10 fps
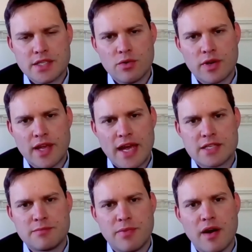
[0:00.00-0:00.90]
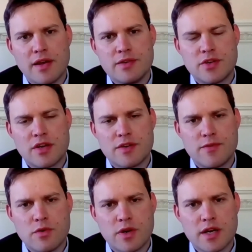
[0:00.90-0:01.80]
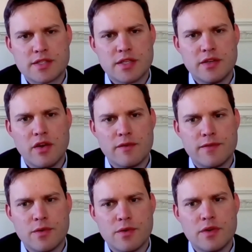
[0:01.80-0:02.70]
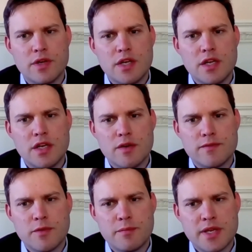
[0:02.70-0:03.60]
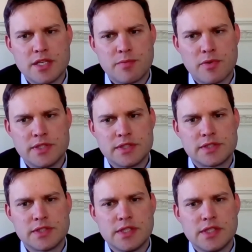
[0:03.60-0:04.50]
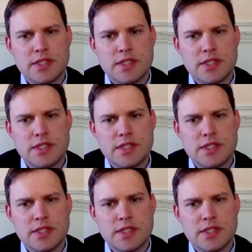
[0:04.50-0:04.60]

your cash by trying to forecast and look for pinch points.